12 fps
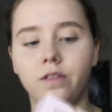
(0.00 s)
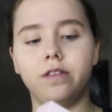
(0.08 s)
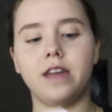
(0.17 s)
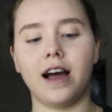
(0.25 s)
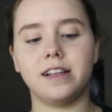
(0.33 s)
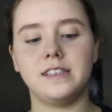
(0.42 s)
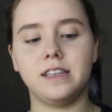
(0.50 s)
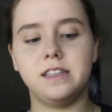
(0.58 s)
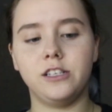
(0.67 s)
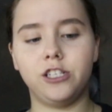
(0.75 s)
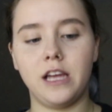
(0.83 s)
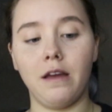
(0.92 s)
that's in
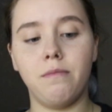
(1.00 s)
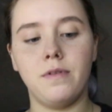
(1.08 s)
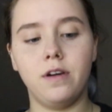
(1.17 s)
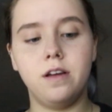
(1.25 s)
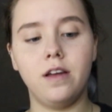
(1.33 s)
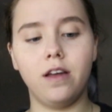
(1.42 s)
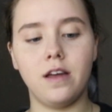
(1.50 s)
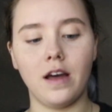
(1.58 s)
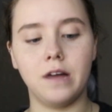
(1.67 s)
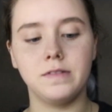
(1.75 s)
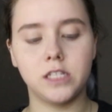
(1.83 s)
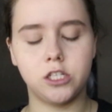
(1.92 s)
the shape
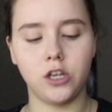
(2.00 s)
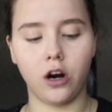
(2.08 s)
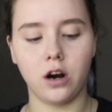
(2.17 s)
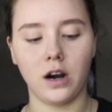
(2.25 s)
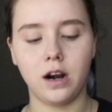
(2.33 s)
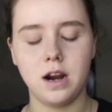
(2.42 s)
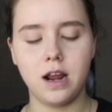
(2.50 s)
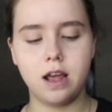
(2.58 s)
of a star.